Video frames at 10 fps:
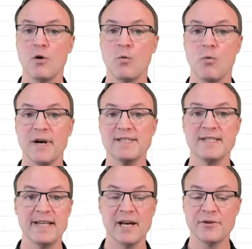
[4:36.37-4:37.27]
What's
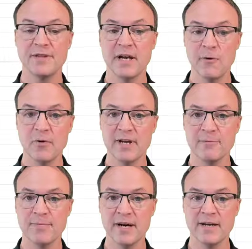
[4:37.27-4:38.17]
the other thing I want to
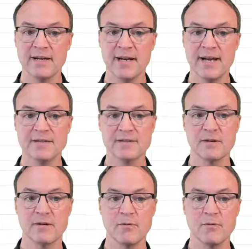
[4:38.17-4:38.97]
compare it against?